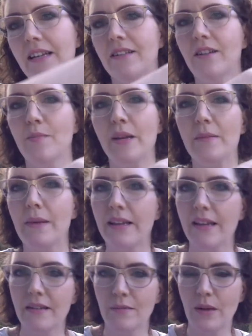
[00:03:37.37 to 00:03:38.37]
it's only been in my
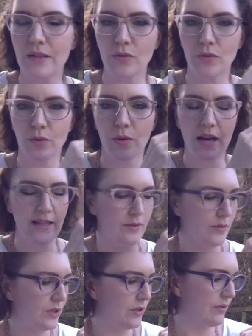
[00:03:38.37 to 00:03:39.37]
kit once or twice,
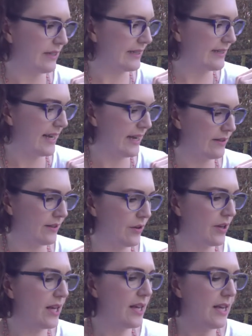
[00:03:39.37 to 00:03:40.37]
which is really sad. So,
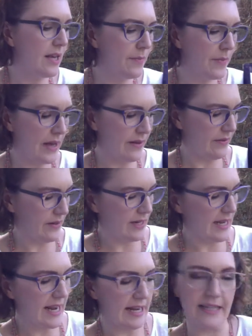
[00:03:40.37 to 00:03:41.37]
but
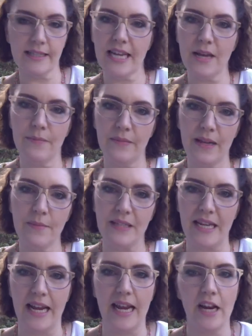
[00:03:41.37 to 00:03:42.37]
again, it's come
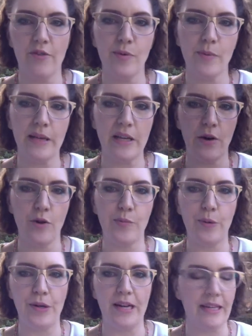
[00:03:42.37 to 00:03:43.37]
empty, and I've put my own
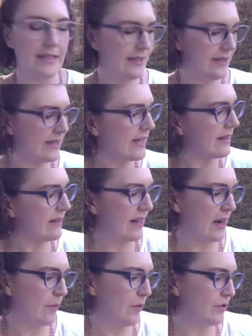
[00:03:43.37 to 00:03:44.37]
products
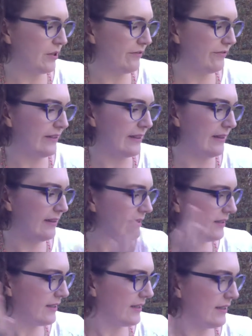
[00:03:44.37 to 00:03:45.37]
that I want to fill
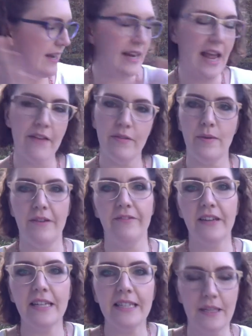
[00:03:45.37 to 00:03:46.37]
and have at my
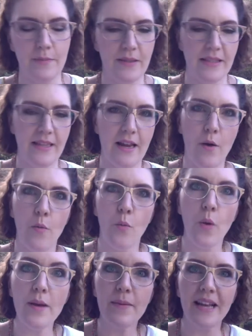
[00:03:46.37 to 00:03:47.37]
fingertips in
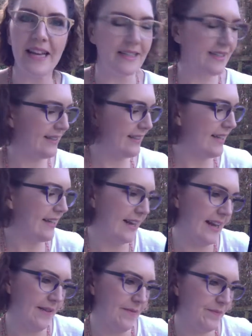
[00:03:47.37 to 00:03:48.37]
one place in here.